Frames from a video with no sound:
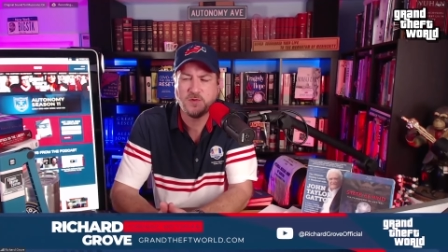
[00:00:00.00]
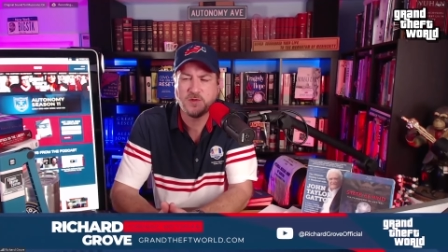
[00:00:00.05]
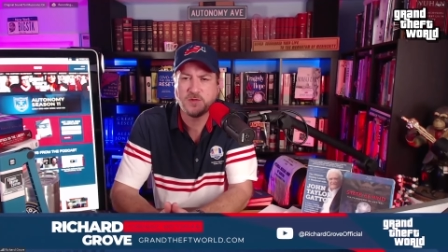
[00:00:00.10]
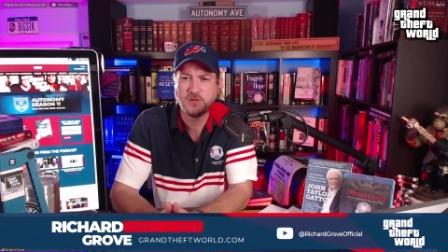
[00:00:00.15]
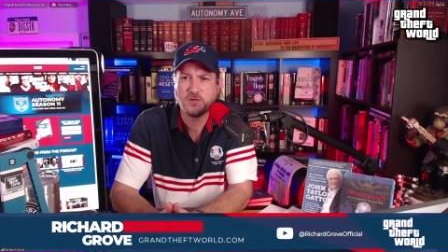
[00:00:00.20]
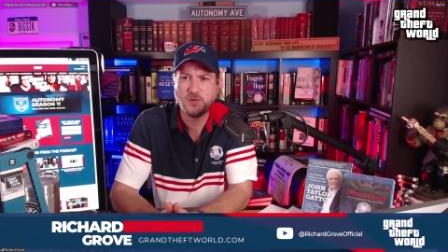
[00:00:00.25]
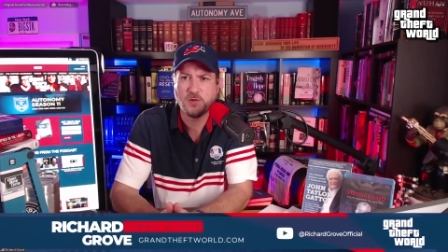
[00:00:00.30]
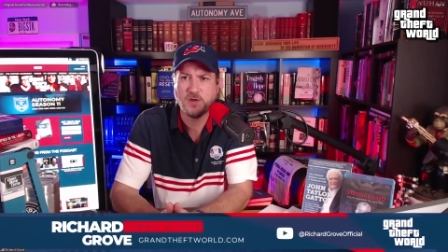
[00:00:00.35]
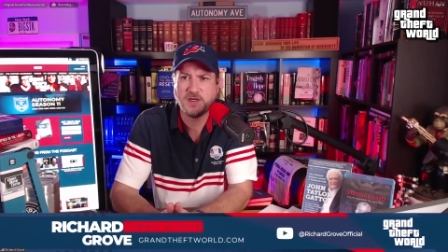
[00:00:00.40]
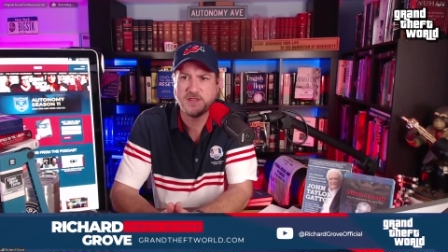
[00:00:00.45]
We're
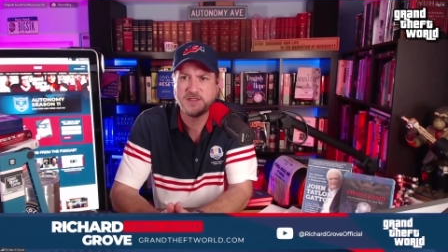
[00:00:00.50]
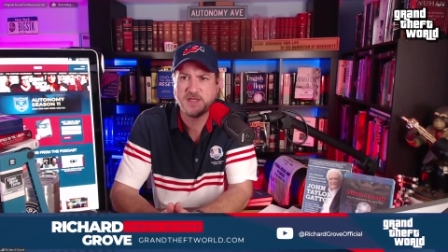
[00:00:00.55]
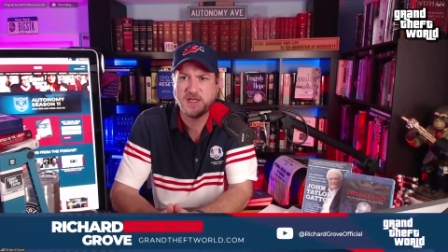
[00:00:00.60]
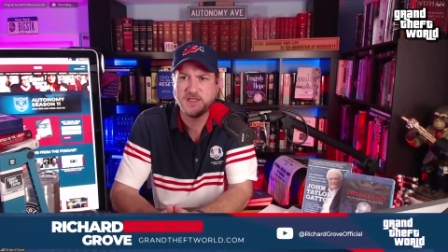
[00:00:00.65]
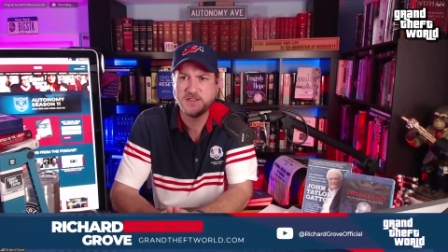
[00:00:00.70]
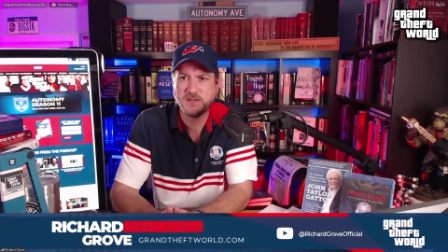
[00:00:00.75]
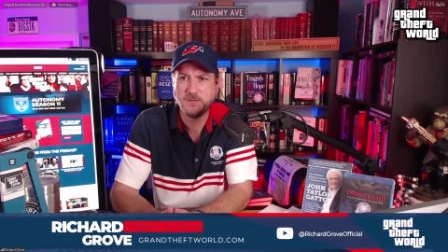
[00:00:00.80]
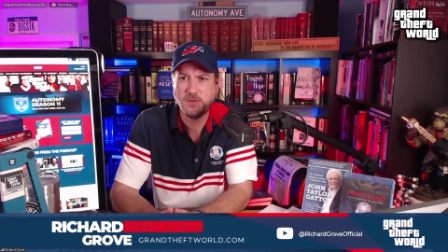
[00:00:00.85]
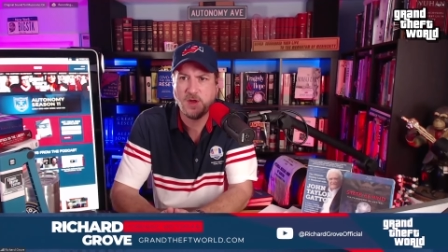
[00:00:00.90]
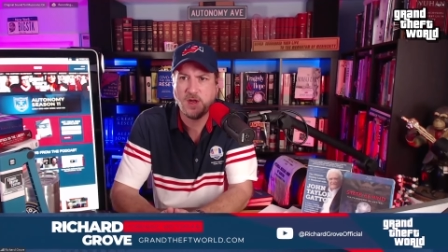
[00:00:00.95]

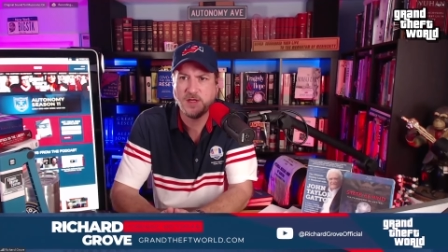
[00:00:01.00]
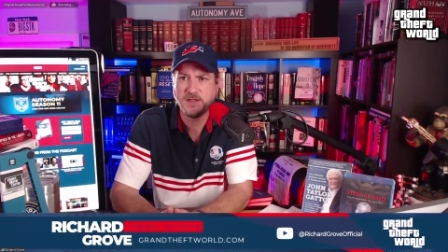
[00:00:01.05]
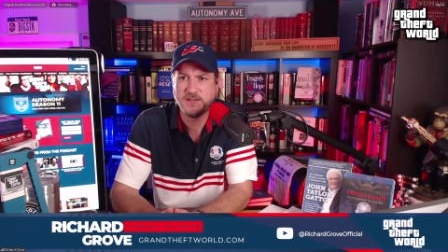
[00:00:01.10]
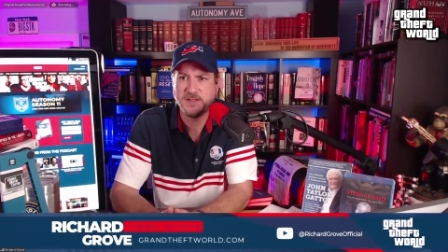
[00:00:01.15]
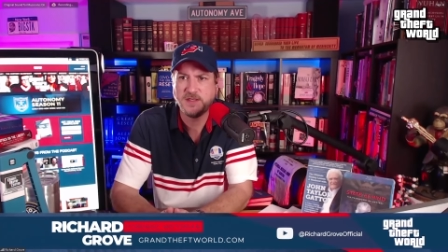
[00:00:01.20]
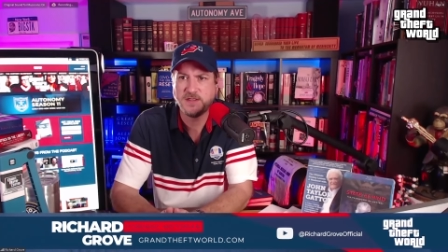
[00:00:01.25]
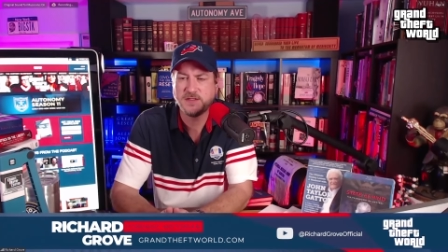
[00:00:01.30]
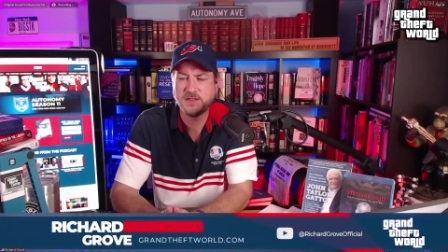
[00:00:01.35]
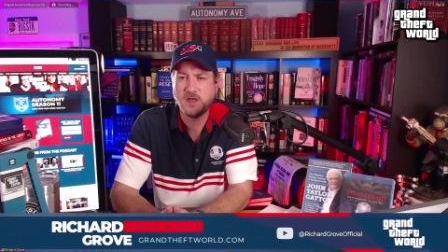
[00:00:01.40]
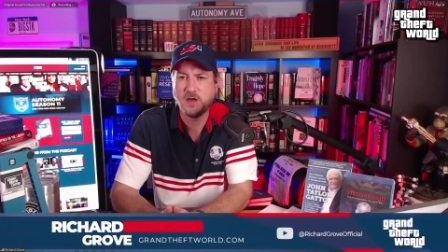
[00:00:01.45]
criticizing
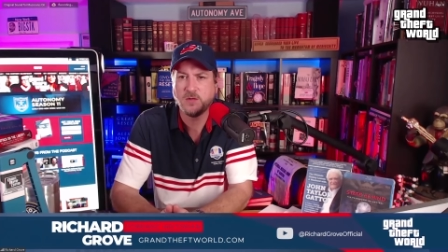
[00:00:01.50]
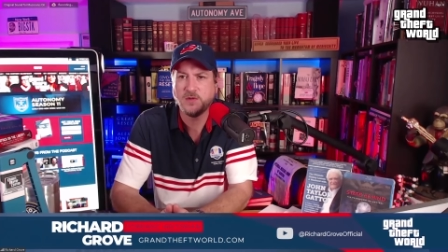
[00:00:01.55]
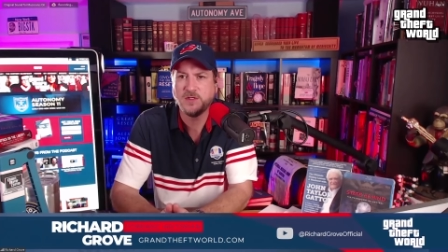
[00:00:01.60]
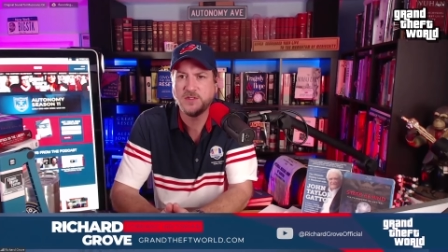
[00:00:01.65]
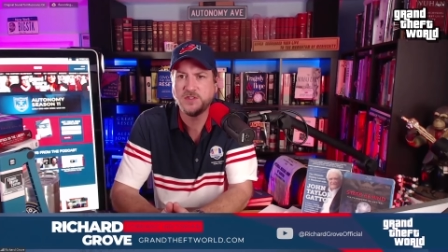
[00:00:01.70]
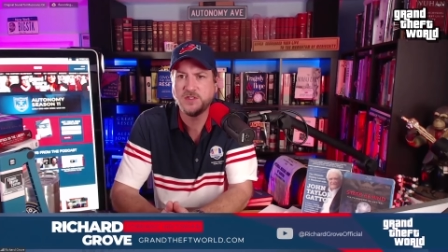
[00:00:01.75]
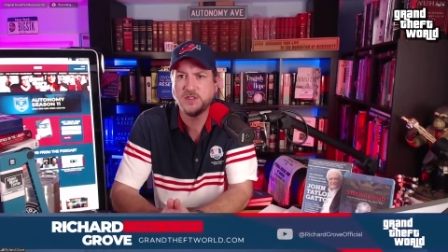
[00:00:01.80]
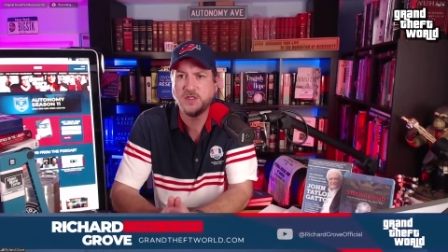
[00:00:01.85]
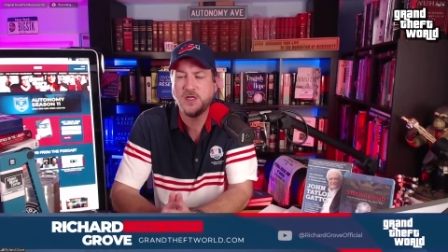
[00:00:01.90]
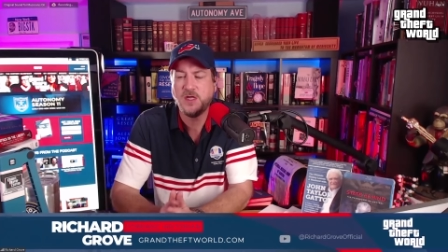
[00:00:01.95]
politics, not
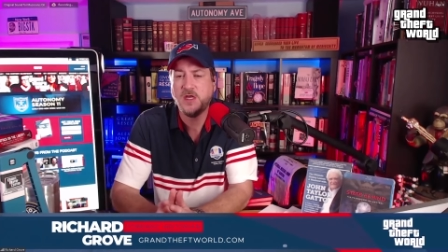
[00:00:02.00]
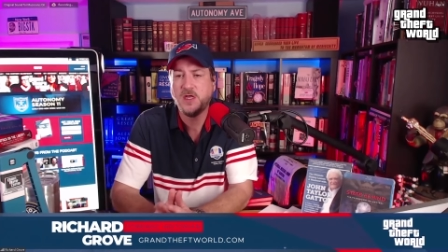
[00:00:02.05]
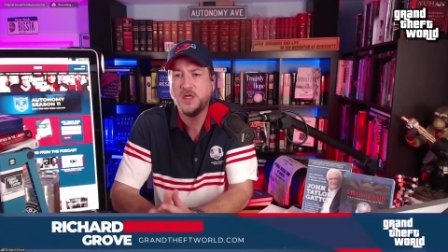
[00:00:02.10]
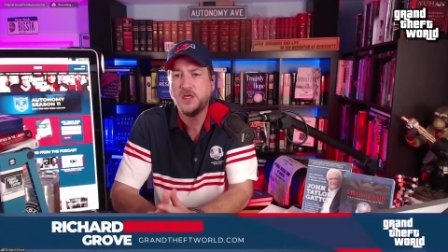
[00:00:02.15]
religion.